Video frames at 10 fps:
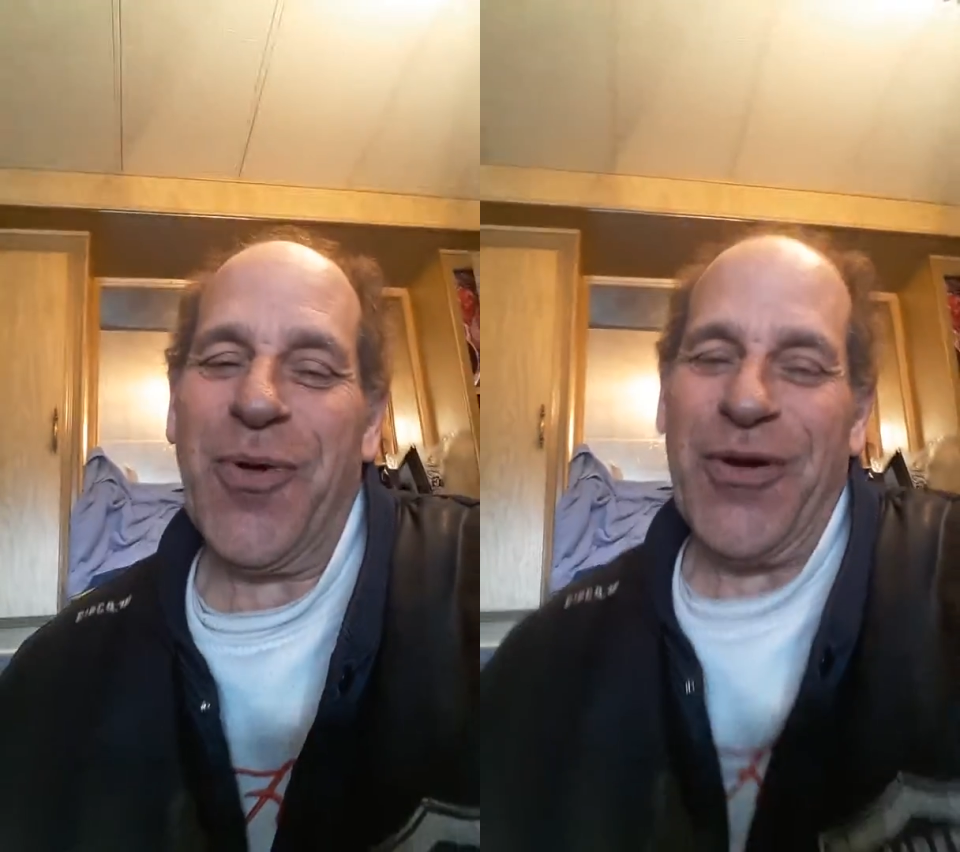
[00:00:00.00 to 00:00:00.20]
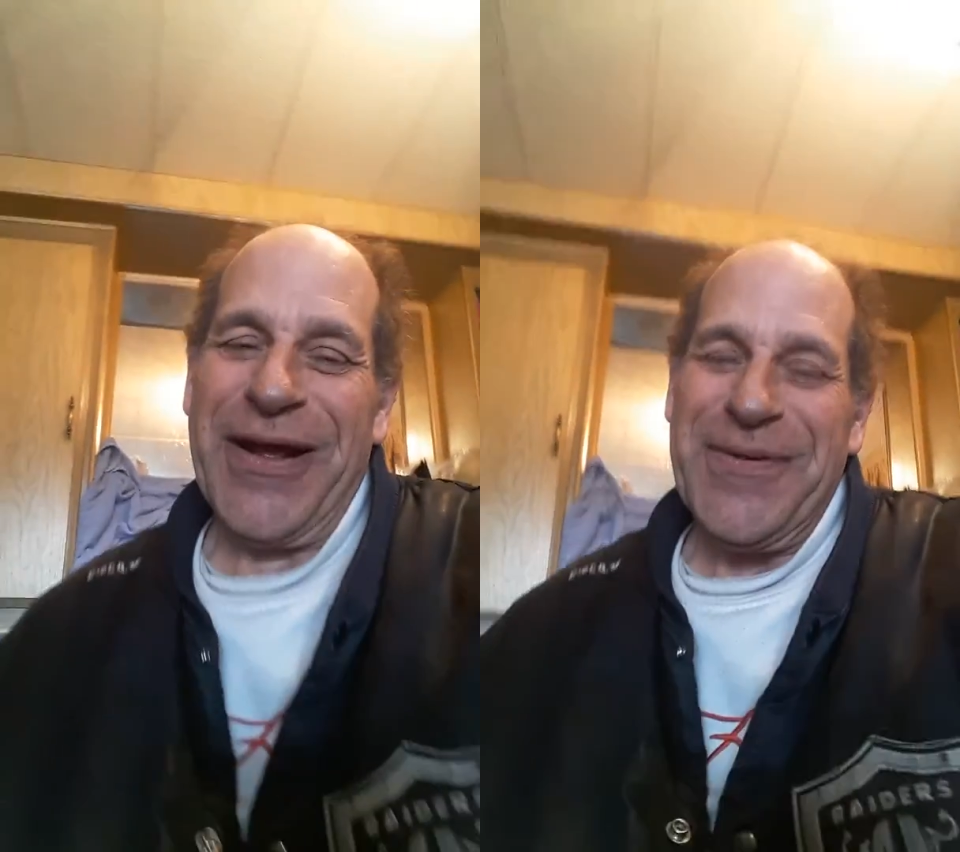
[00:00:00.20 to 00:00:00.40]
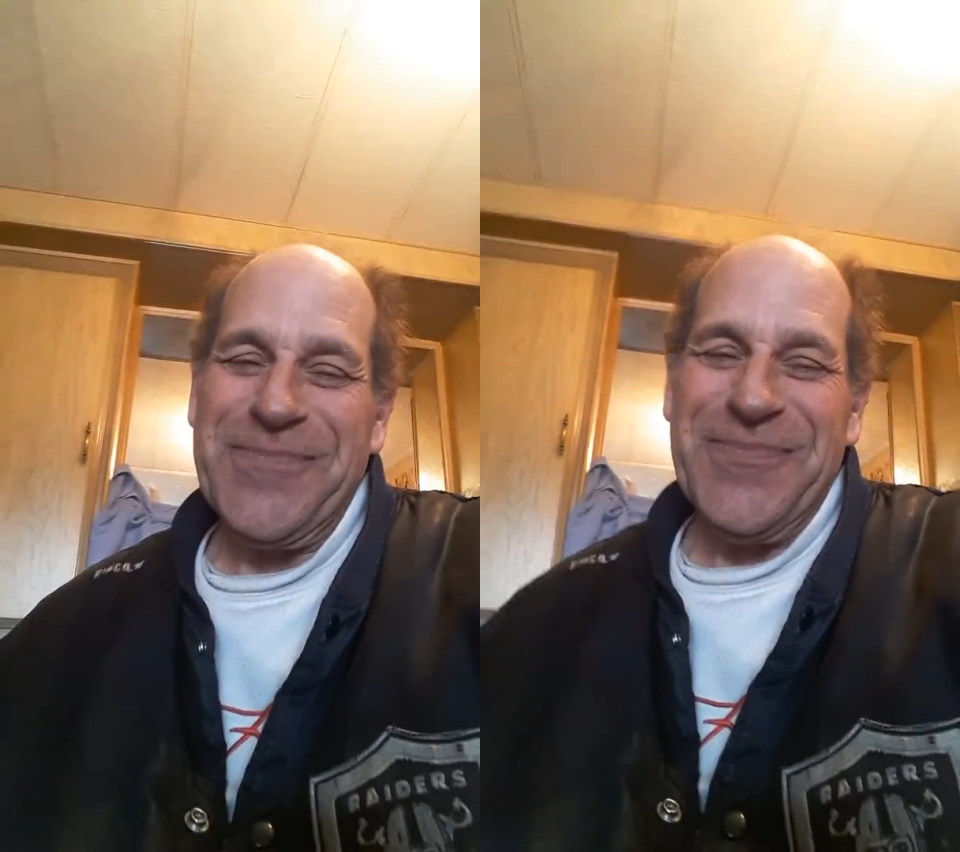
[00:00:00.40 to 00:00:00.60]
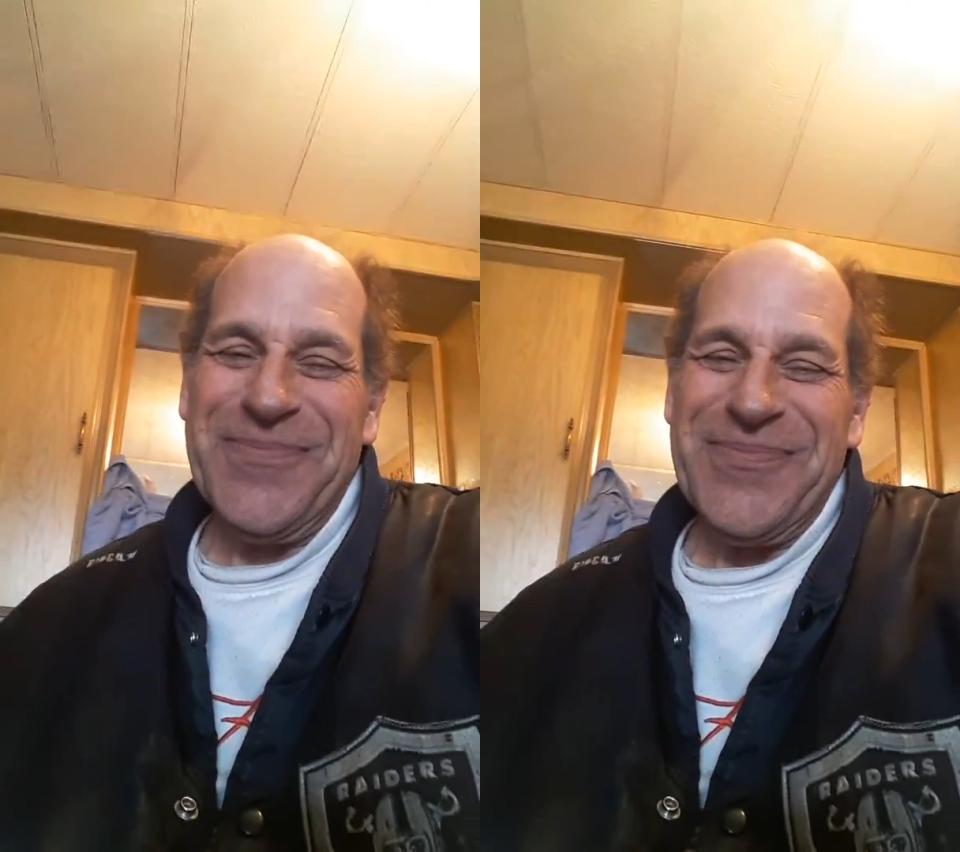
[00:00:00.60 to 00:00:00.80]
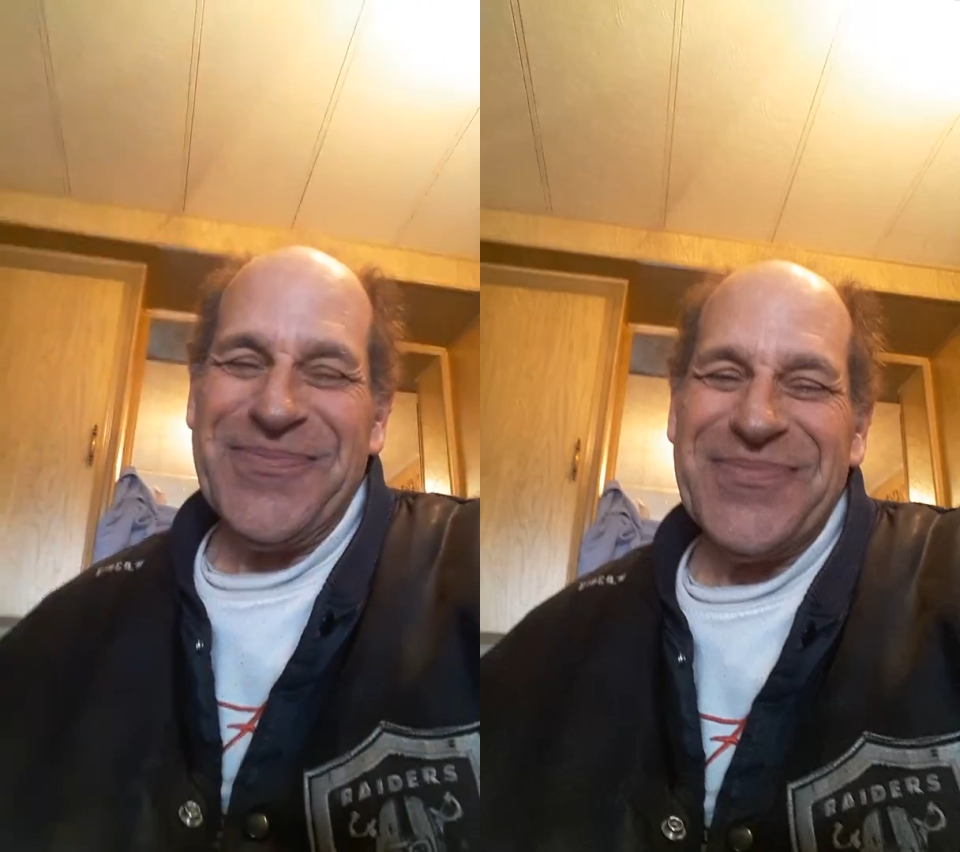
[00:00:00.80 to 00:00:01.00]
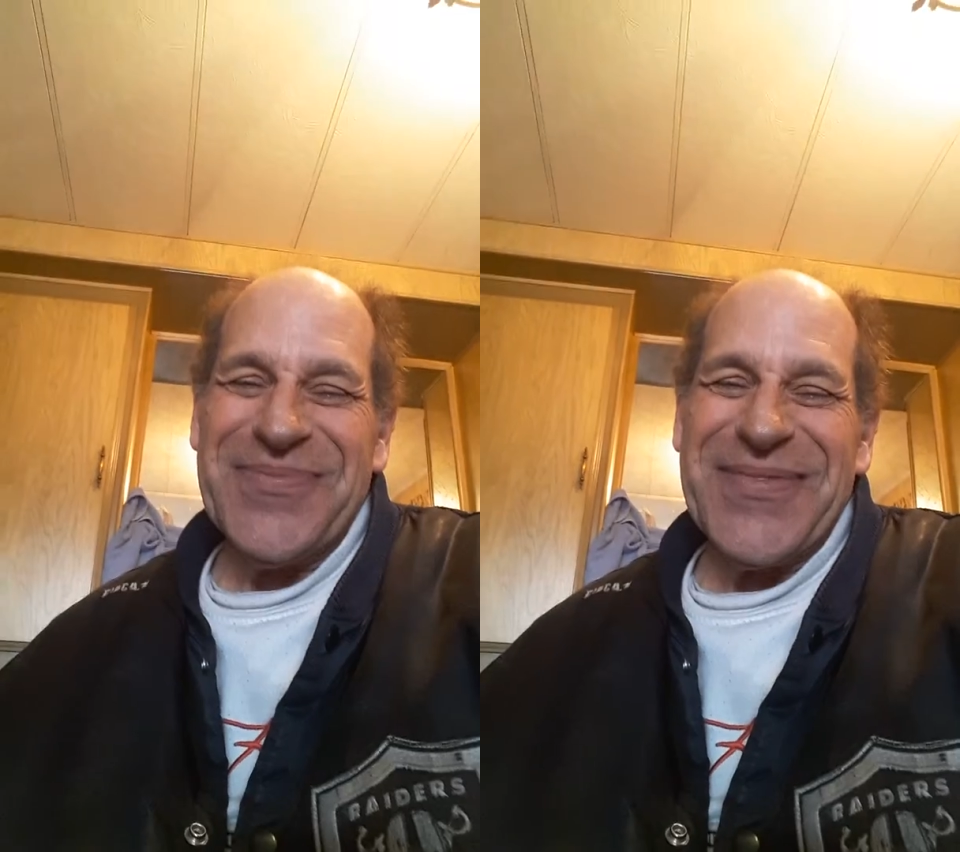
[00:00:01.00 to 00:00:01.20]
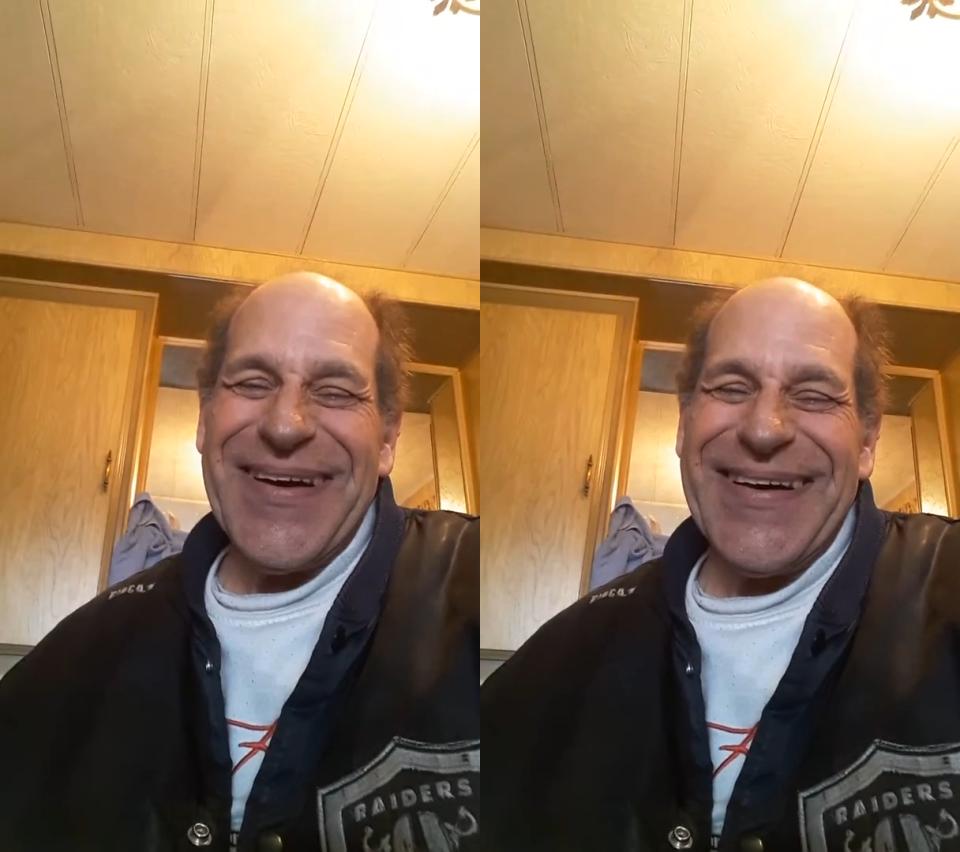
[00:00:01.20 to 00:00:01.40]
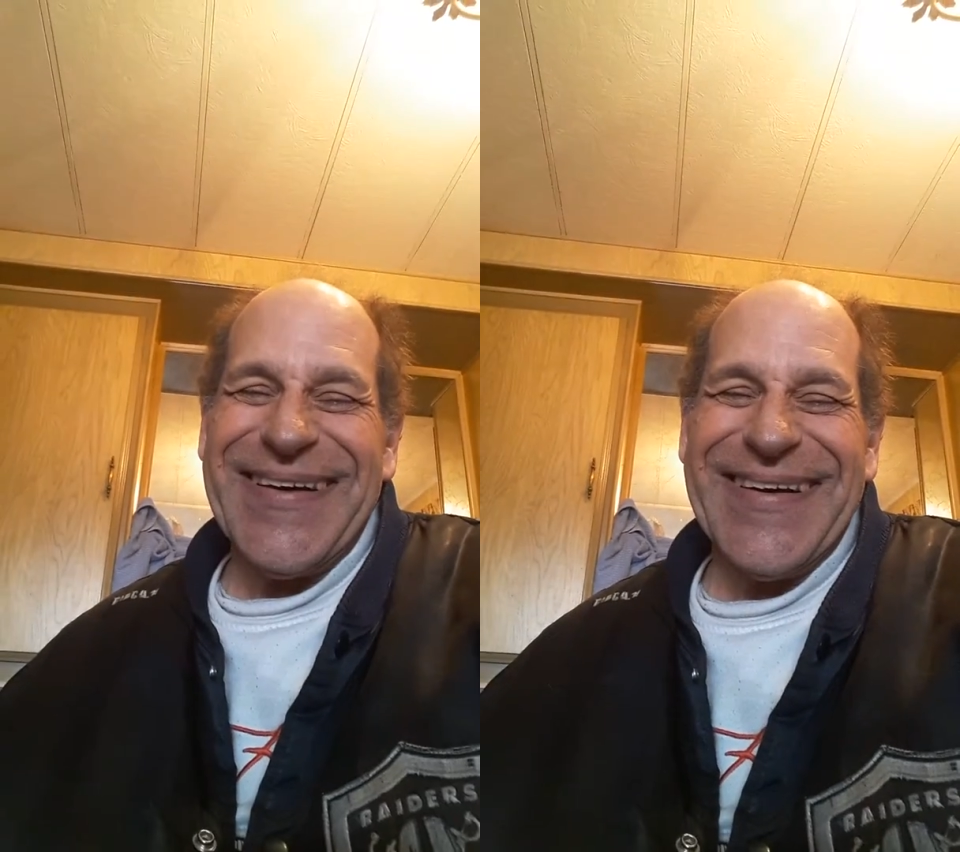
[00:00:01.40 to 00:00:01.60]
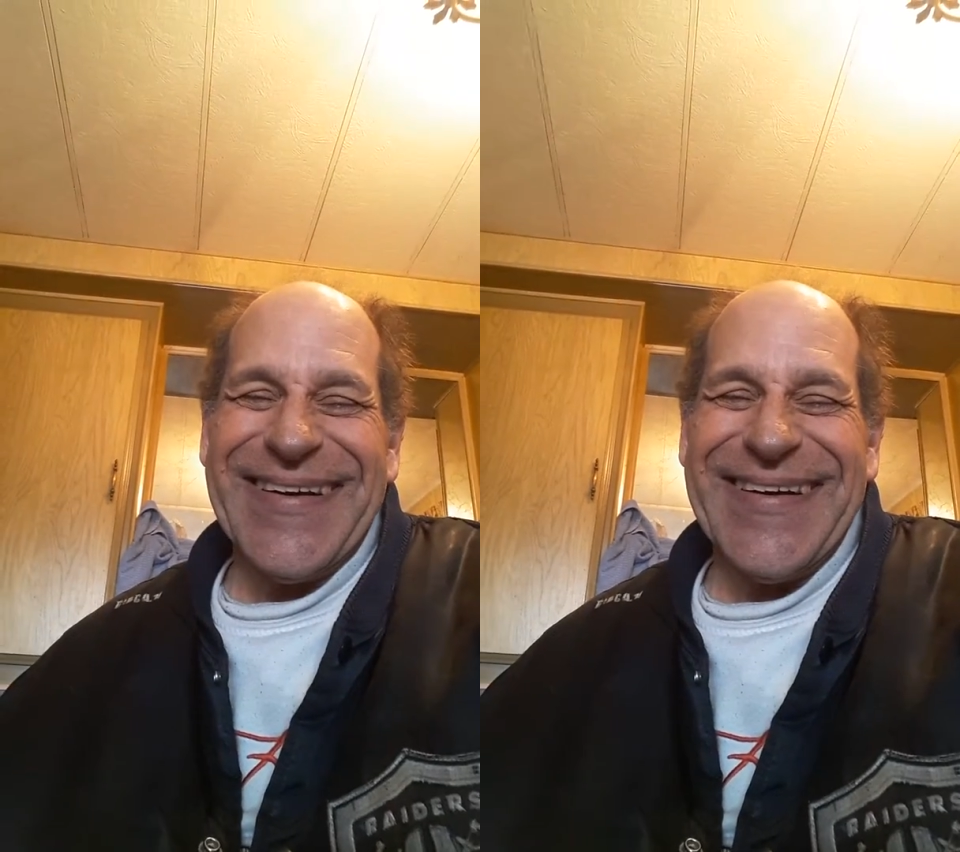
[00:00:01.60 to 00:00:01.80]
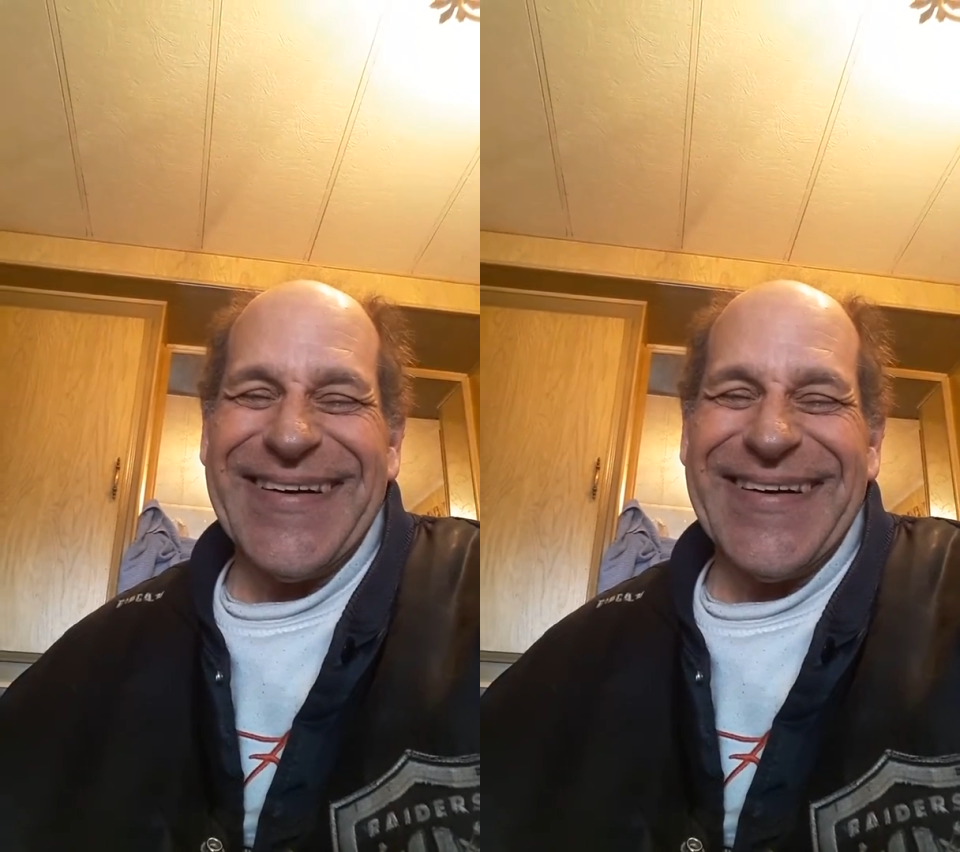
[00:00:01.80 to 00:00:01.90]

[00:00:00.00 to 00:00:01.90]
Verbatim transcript: morning. You